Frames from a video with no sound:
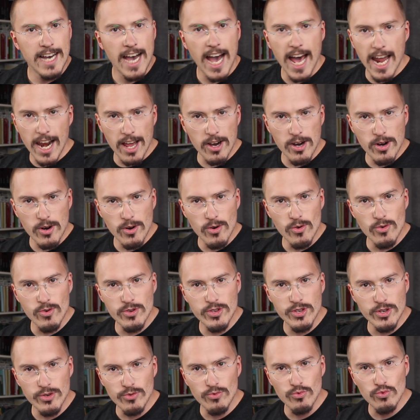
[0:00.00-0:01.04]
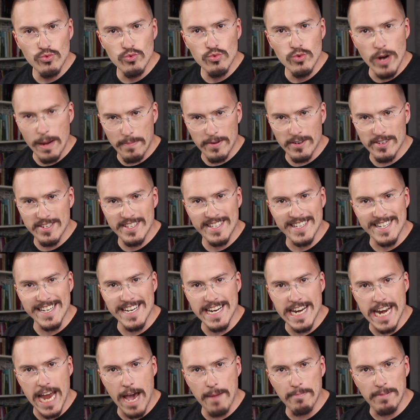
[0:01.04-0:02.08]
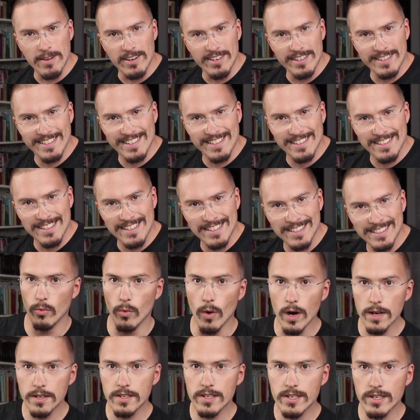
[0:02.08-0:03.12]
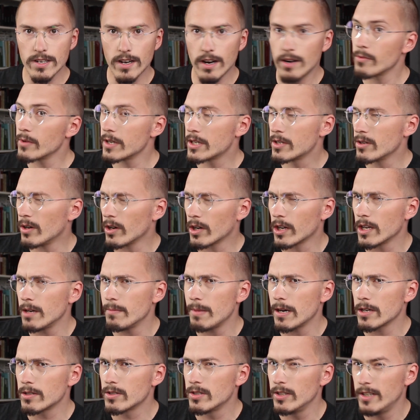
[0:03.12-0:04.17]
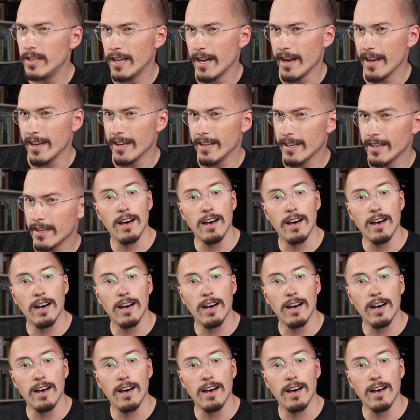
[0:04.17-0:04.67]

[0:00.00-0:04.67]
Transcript: Hello, you whippersnappers! What are we talking about today?